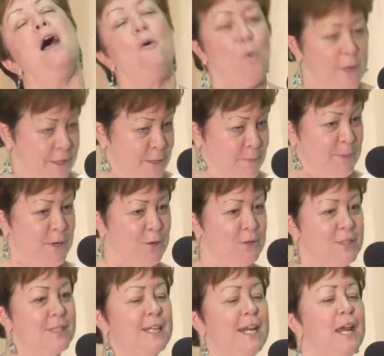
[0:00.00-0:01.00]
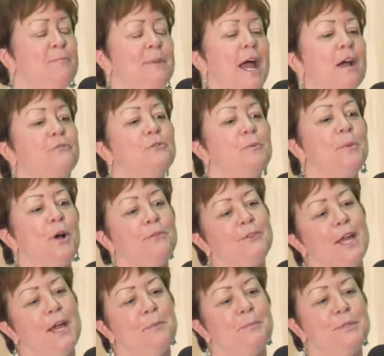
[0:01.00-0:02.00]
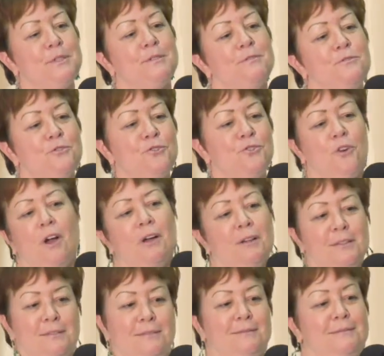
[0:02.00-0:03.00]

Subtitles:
One of the parents came back from off campus drunk.